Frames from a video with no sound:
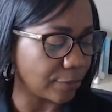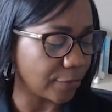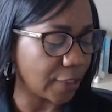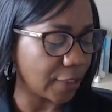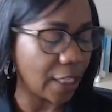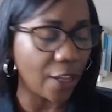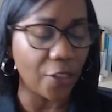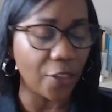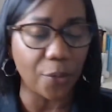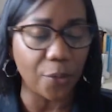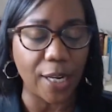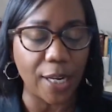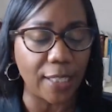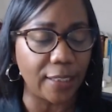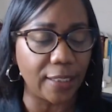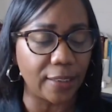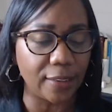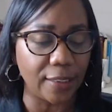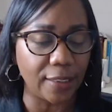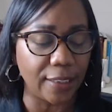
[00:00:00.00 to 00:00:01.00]
the other one I
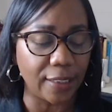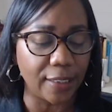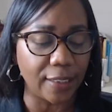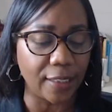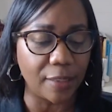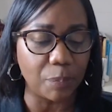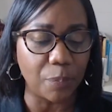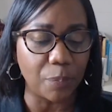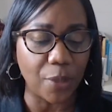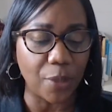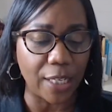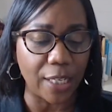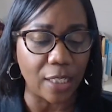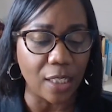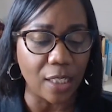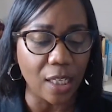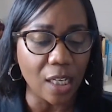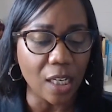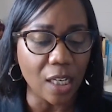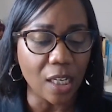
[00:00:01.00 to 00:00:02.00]
didn't need it,
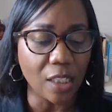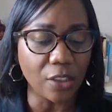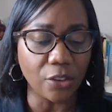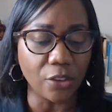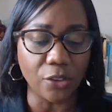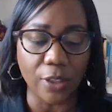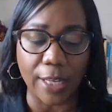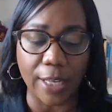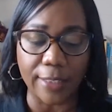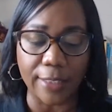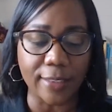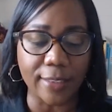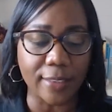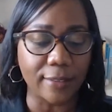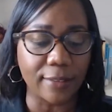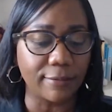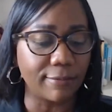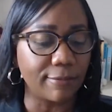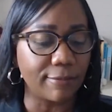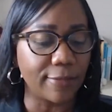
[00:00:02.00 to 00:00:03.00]
but
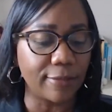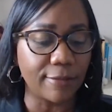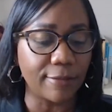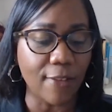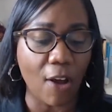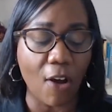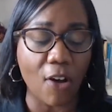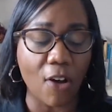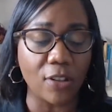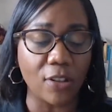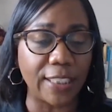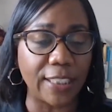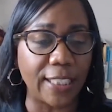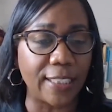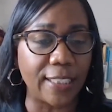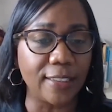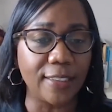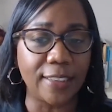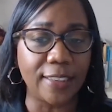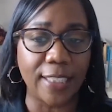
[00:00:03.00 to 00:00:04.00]
called
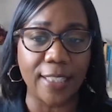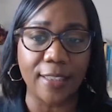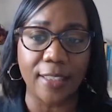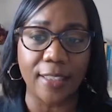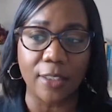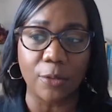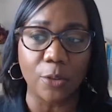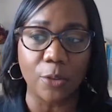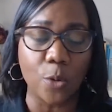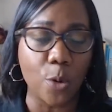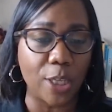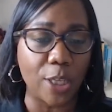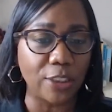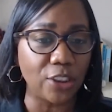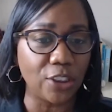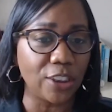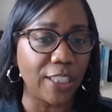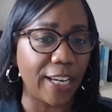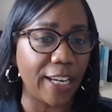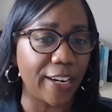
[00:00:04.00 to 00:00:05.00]
in, did the
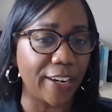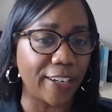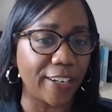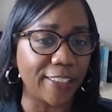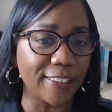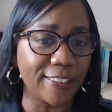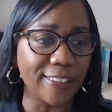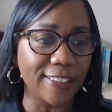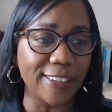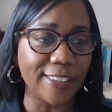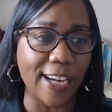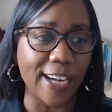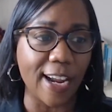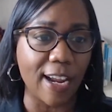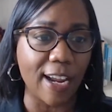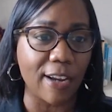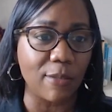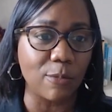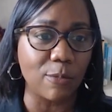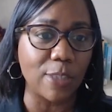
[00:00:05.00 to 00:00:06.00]
questionnaire,
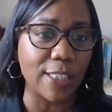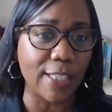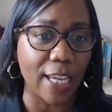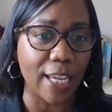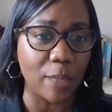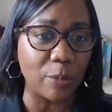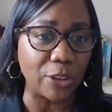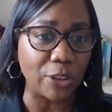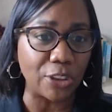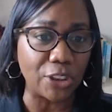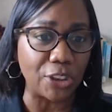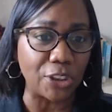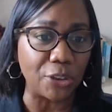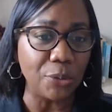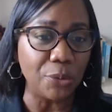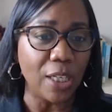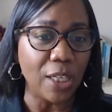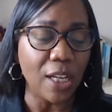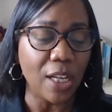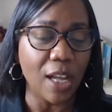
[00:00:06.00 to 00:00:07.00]
and was able
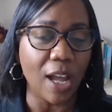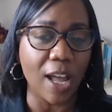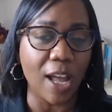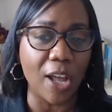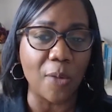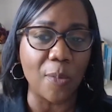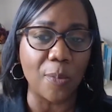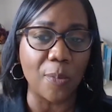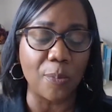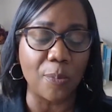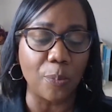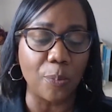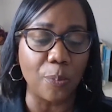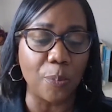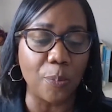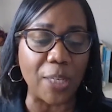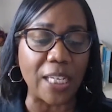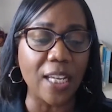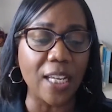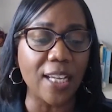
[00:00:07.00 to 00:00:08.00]
to,
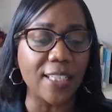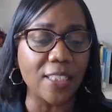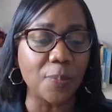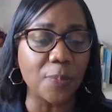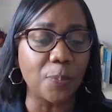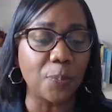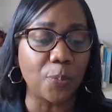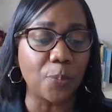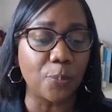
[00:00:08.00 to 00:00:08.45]
because